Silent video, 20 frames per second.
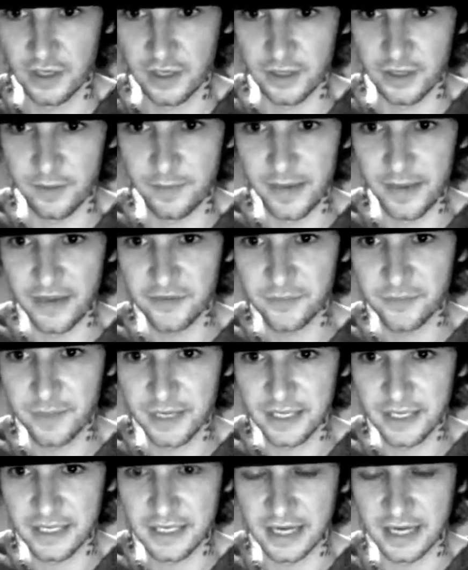the best
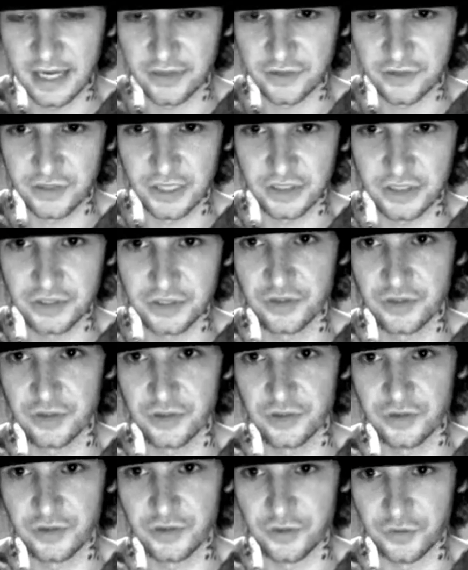picking exercises
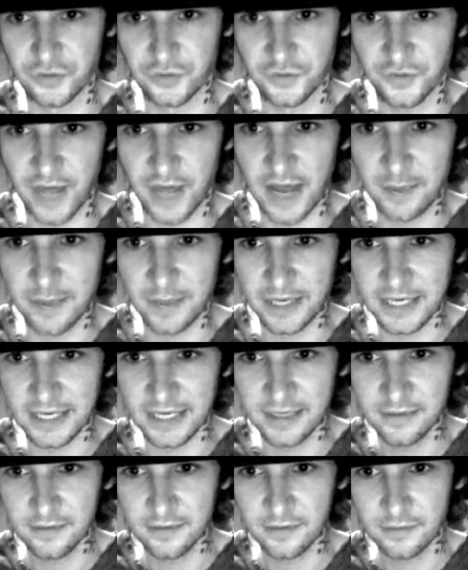there's flat picking,